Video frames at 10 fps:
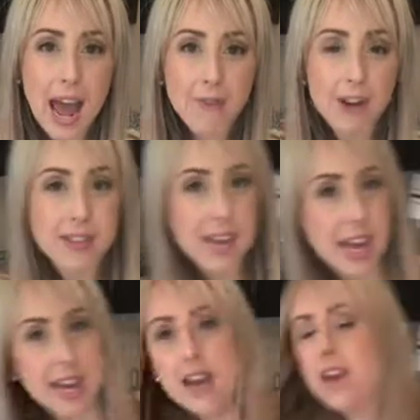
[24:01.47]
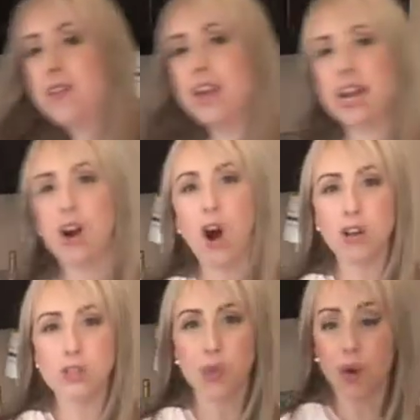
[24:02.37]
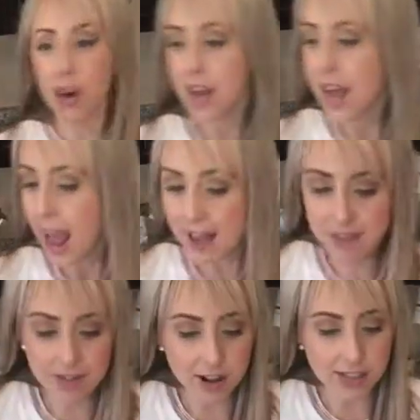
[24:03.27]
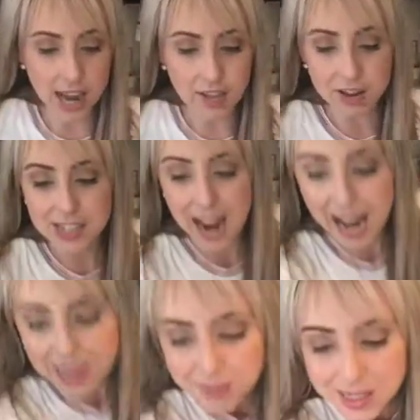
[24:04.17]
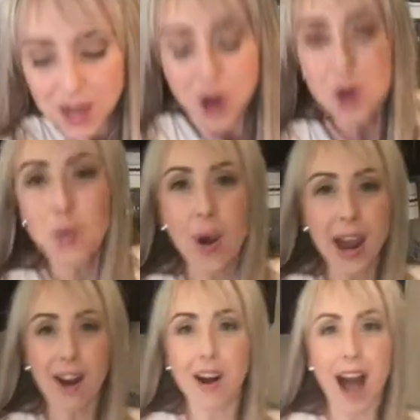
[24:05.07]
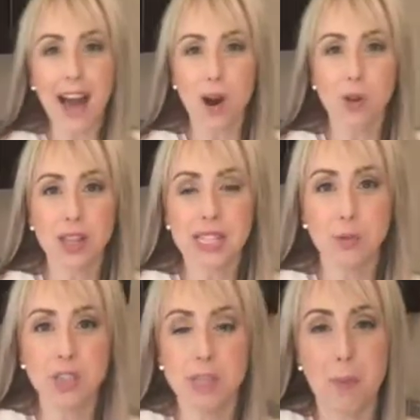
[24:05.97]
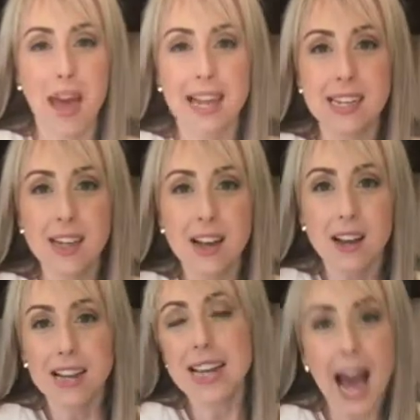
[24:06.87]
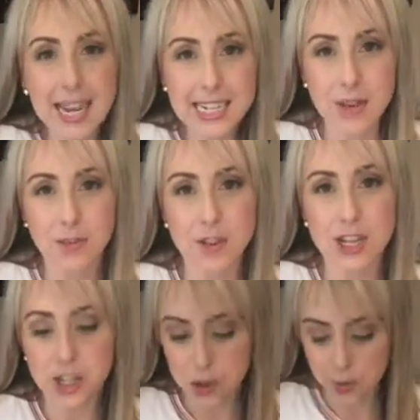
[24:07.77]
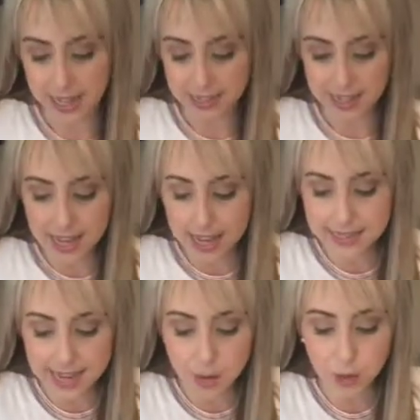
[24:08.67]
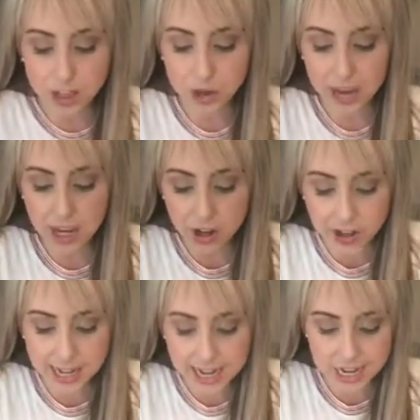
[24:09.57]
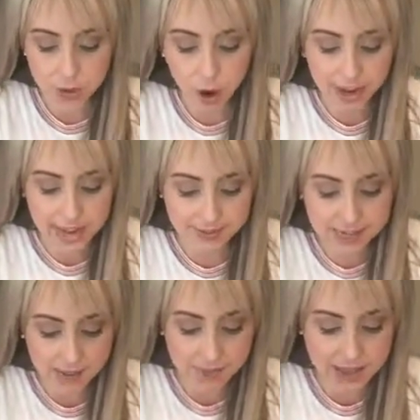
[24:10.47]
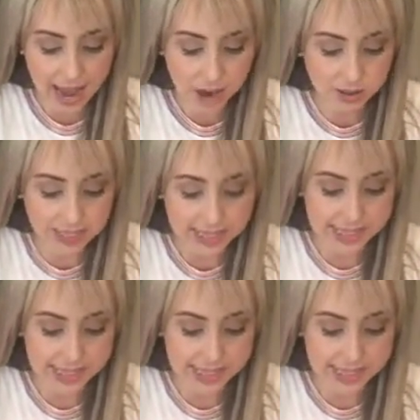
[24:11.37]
everything that it calls for. And then there's other times where I only will spend 90 for the 2 weeks. Like I said, once you get cooking and you already have stuff in the house, it's